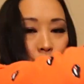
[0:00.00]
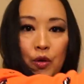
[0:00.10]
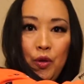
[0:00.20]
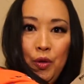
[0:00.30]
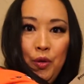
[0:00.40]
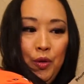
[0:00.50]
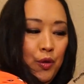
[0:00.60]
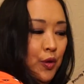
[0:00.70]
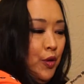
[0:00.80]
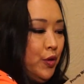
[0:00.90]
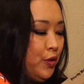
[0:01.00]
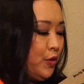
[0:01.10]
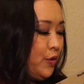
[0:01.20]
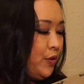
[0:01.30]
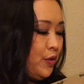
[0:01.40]

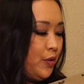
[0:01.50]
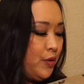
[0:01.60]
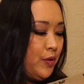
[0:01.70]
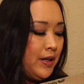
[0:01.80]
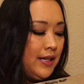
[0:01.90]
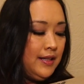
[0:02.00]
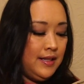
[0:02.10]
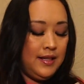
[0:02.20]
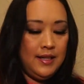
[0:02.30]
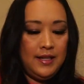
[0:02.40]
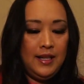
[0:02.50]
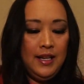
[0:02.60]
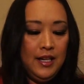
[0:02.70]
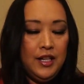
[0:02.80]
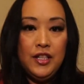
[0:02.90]
Ooh.
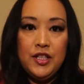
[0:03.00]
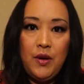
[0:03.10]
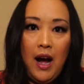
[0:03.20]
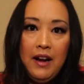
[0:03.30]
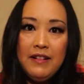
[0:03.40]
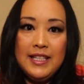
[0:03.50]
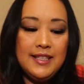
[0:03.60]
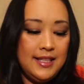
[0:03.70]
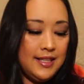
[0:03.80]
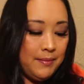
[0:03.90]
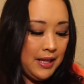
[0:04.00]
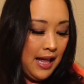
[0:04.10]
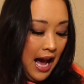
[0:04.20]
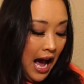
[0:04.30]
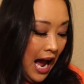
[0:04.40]
So I already see something
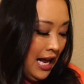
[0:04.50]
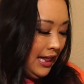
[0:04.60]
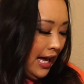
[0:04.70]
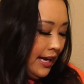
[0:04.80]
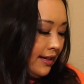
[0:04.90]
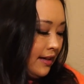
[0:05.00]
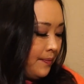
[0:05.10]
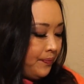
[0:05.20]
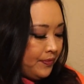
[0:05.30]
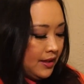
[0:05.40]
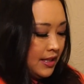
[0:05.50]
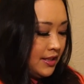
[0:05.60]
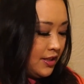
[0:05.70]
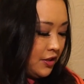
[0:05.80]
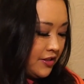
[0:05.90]
I like.
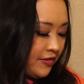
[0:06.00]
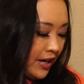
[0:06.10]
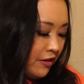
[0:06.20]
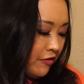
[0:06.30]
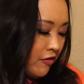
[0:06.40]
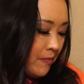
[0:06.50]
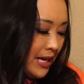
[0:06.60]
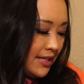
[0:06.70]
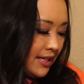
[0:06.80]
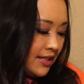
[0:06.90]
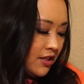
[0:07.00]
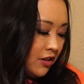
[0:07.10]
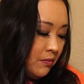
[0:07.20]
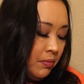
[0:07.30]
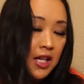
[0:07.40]
This looks very romantic. It's
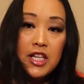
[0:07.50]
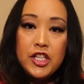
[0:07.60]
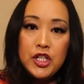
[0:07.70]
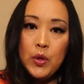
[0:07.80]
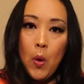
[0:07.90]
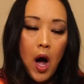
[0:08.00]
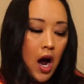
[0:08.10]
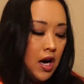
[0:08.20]
called Blush Noir.